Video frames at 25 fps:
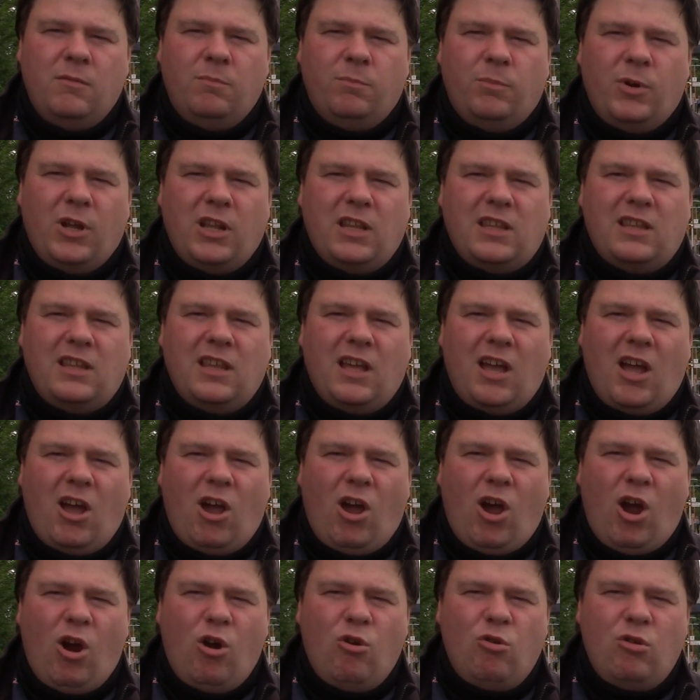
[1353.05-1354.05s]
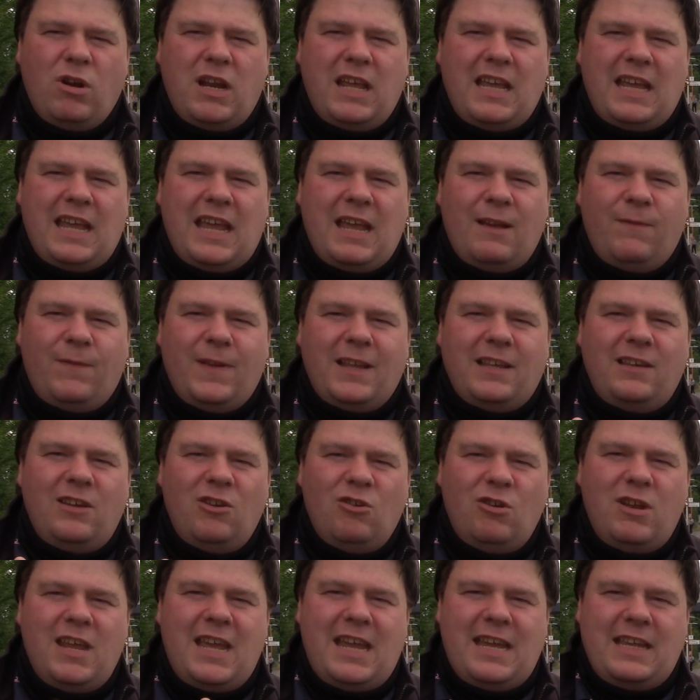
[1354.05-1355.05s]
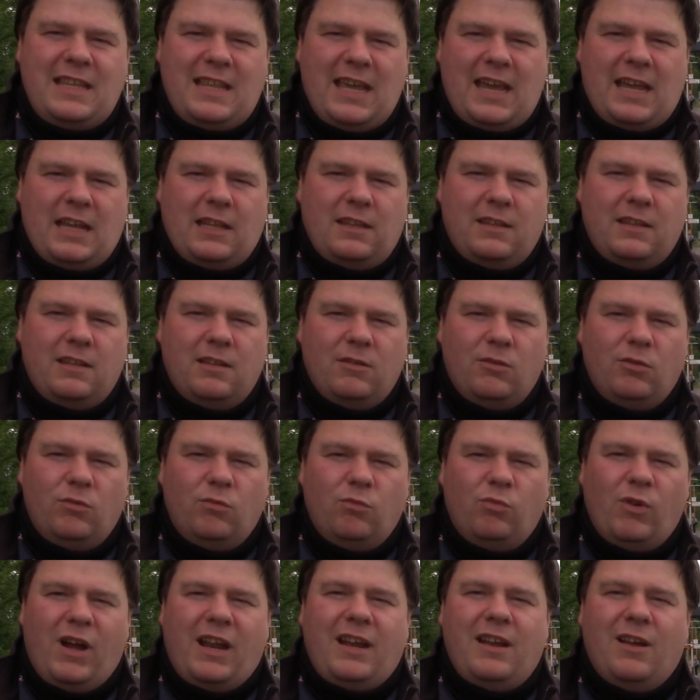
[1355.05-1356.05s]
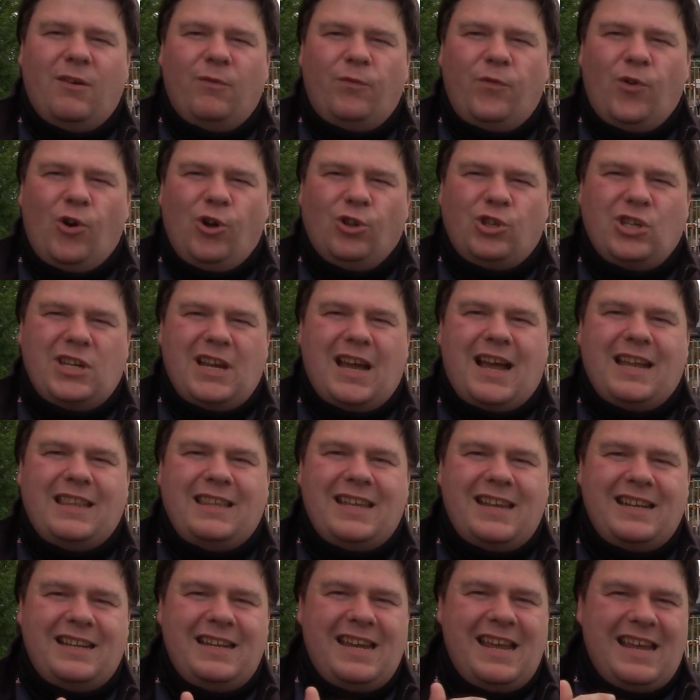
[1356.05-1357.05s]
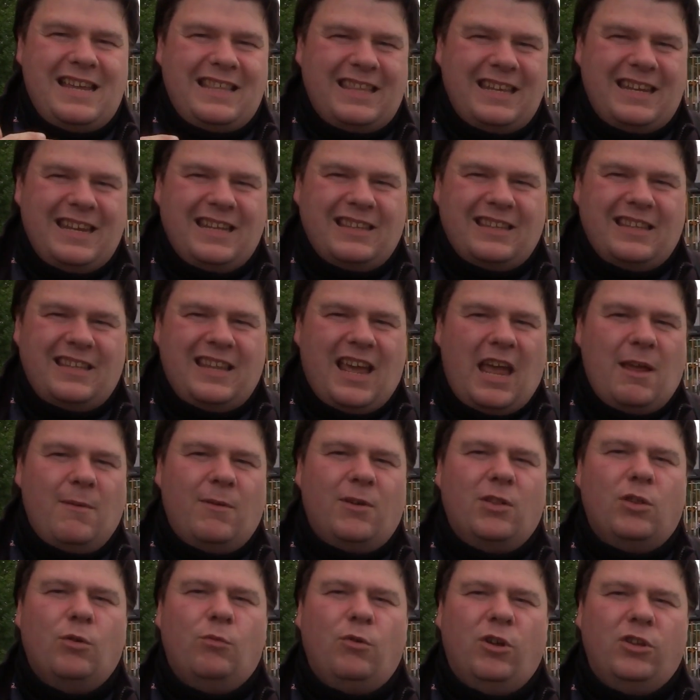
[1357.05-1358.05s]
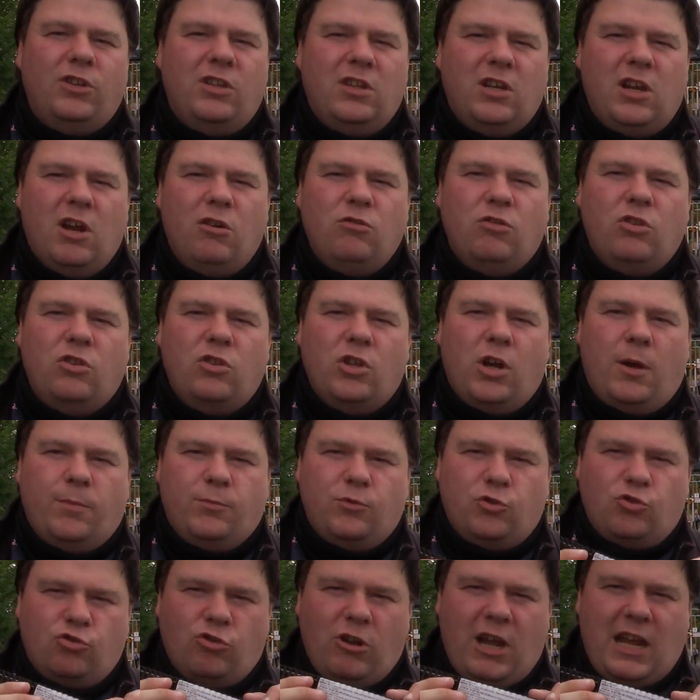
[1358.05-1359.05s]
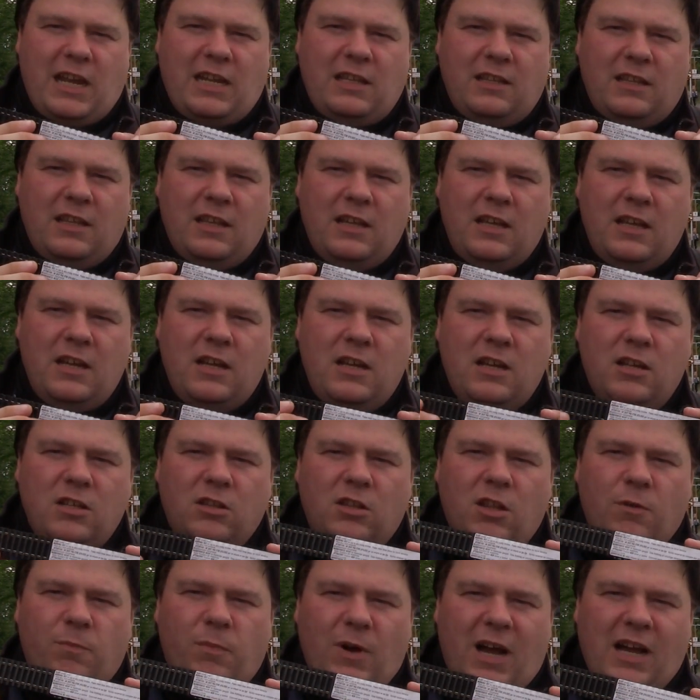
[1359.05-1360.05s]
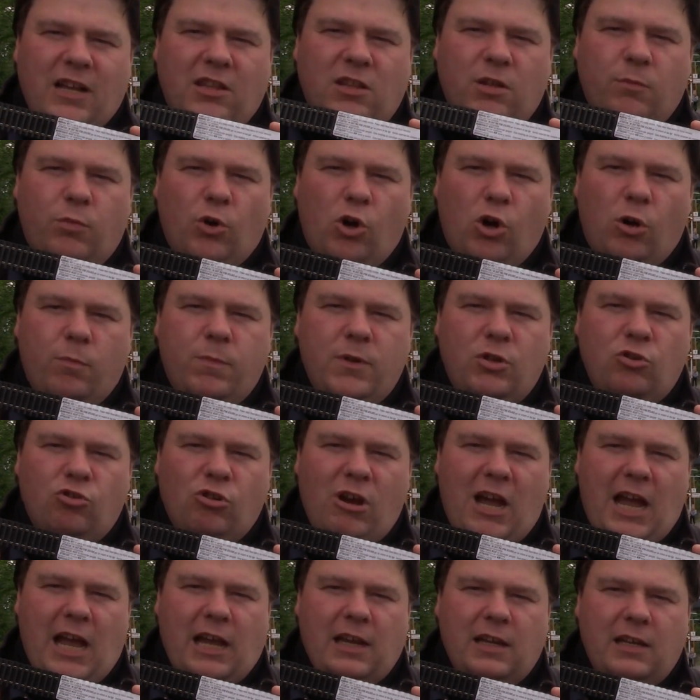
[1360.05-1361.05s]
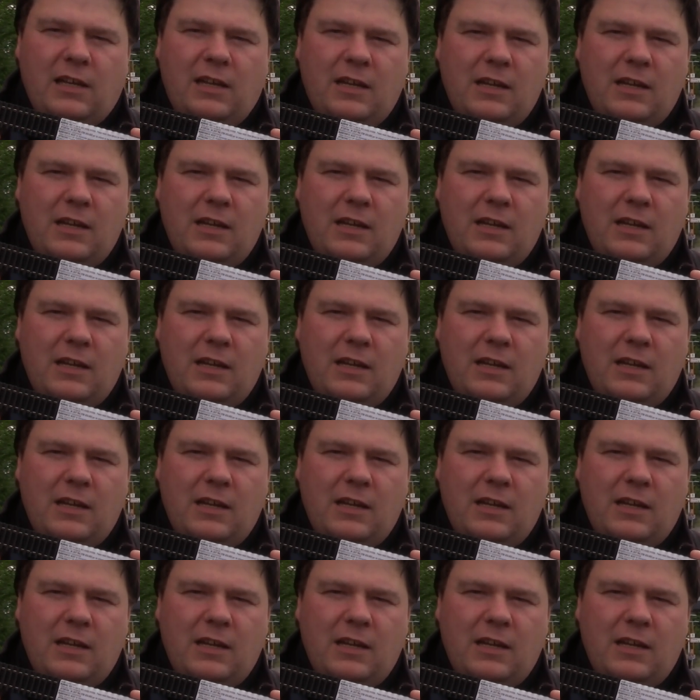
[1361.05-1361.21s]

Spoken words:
But it's only if you need it. Well, unfortunately, I did need it today because I wanted to go to Topp Trains to buy some Horby track.